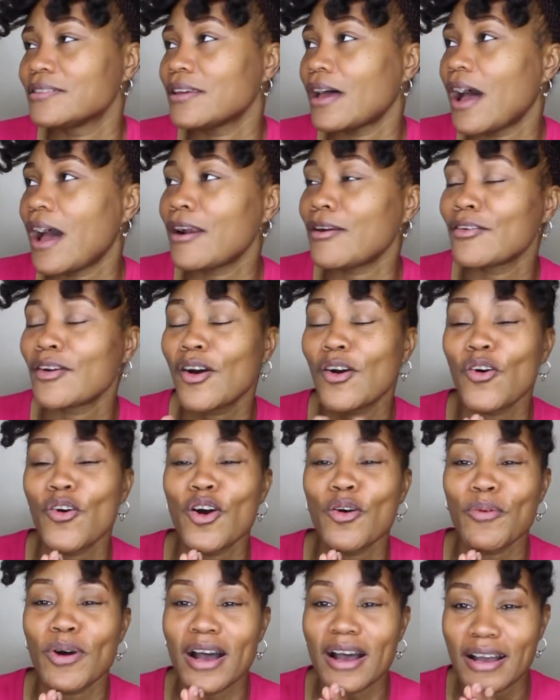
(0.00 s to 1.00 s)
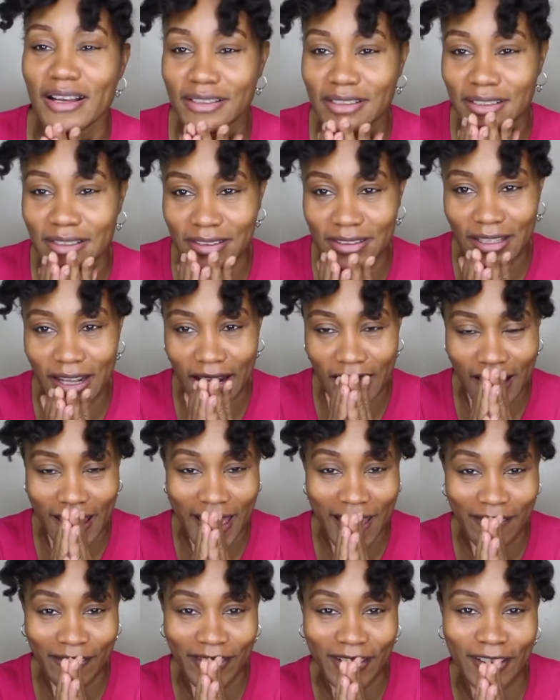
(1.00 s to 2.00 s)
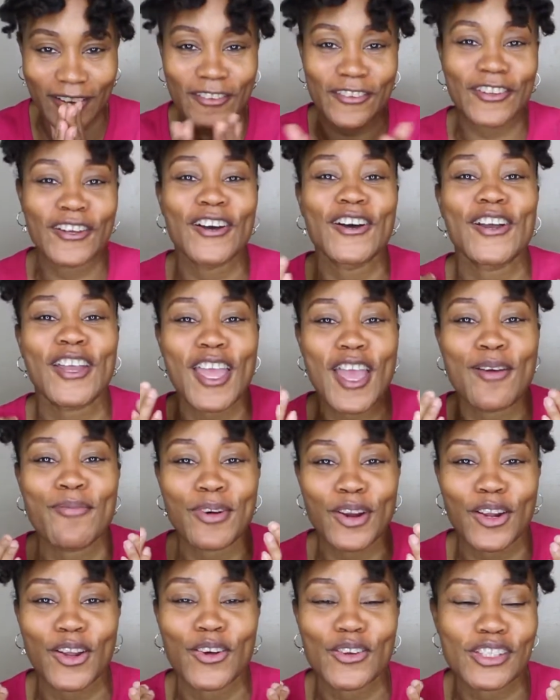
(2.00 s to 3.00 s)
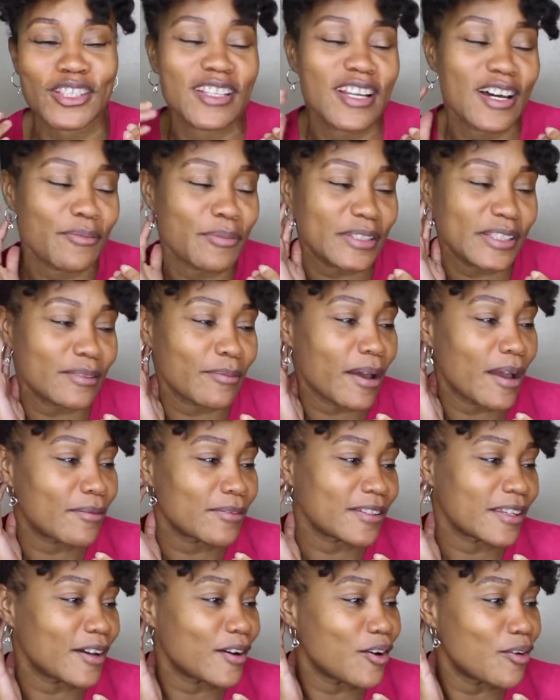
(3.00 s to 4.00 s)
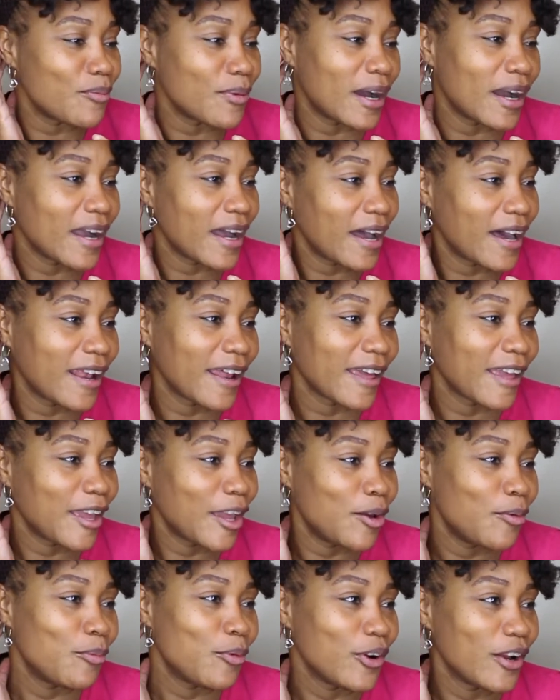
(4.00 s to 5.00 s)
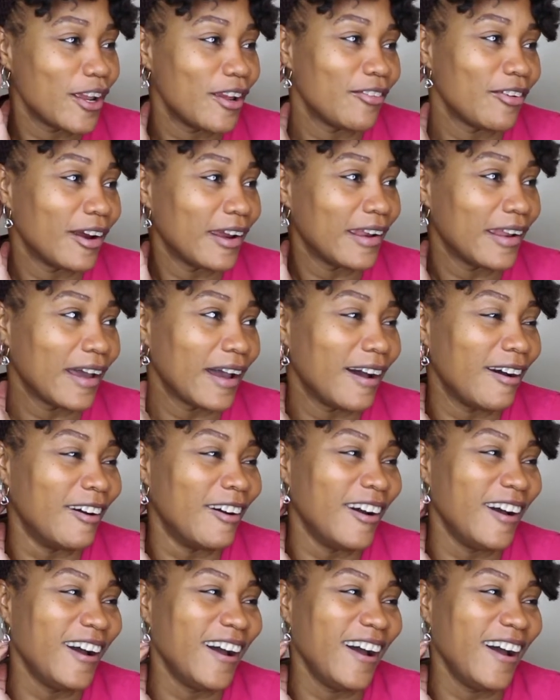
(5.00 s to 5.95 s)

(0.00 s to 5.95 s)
I don't know who it was, because they didn't have the camera close enough, and somebody was like, "Oh my God, I can't breathe right now."